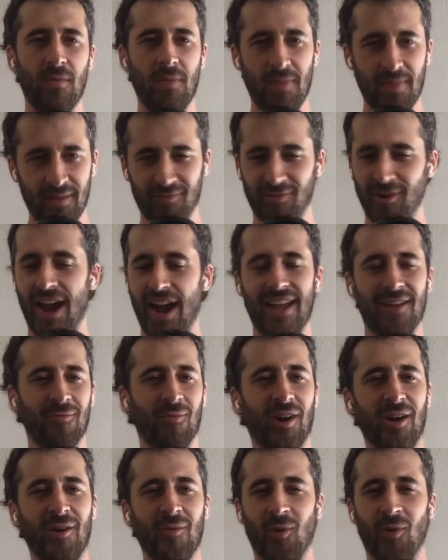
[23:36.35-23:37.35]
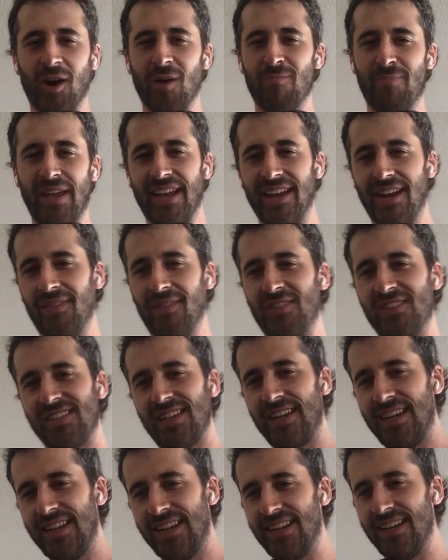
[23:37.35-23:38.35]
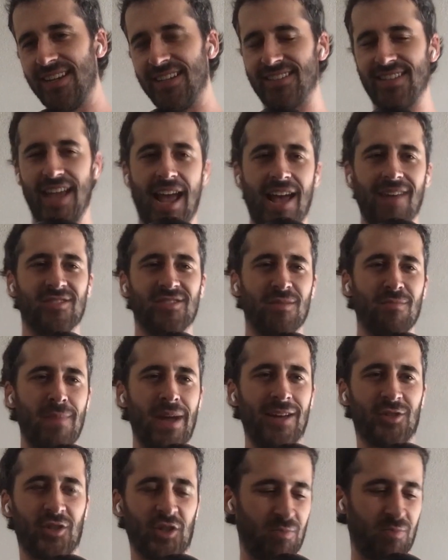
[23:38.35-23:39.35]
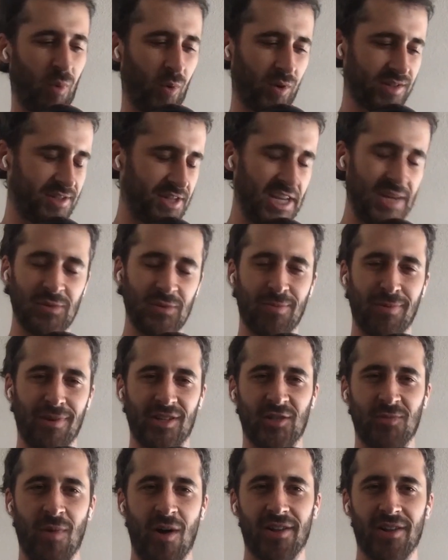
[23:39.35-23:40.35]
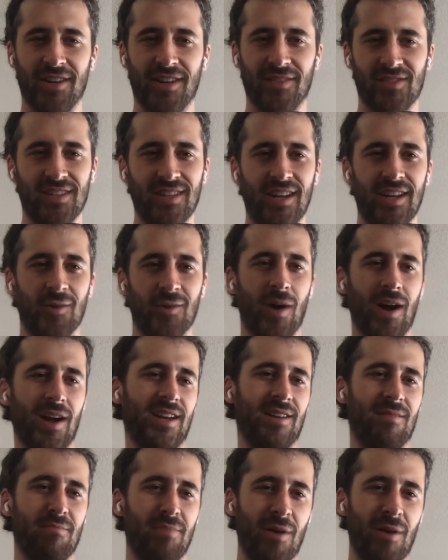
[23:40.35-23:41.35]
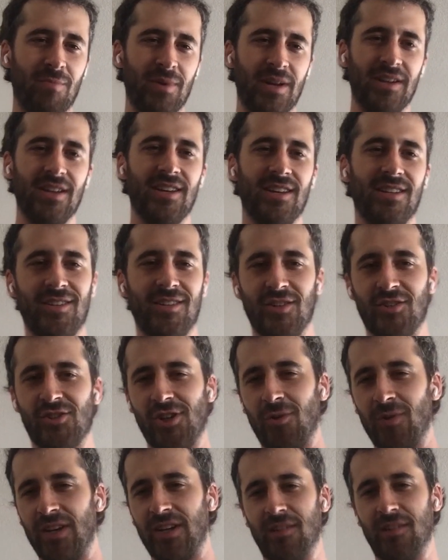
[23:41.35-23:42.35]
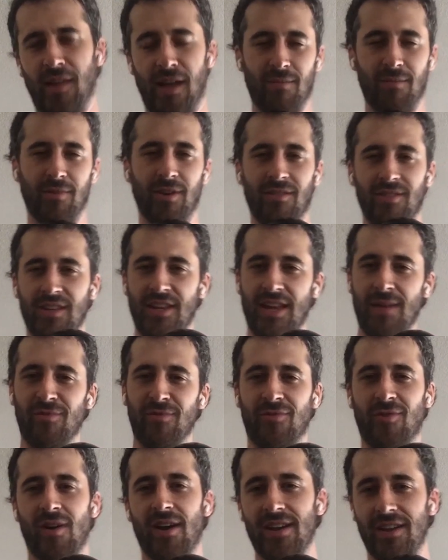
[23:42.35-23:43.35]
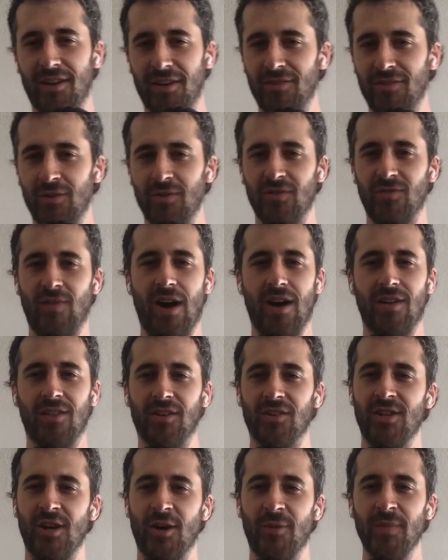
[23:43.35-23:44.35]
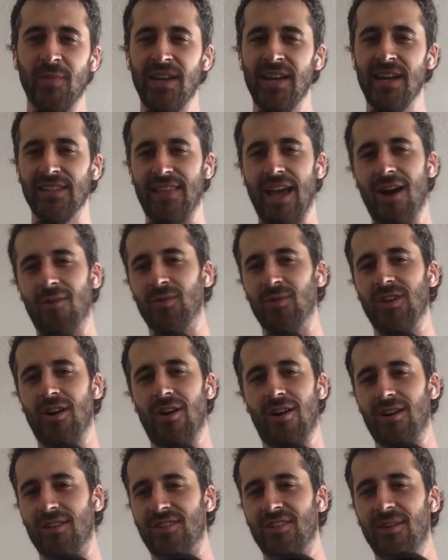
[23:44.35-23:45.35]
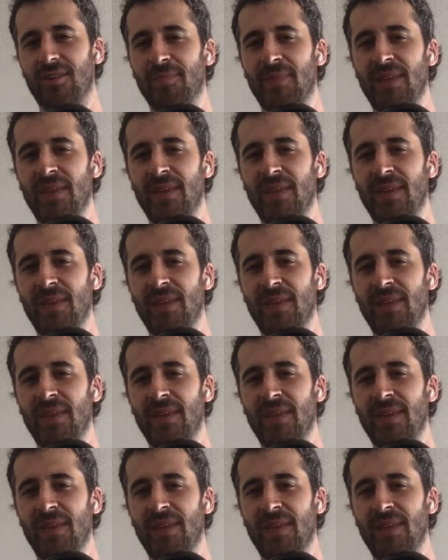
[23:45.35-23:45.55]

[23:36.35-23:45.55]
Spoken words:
right, we're a big enough city to have some major sports teams, but a small enough city to where I can bump into Joey Calabro the day before I interview his father. So that was awesome.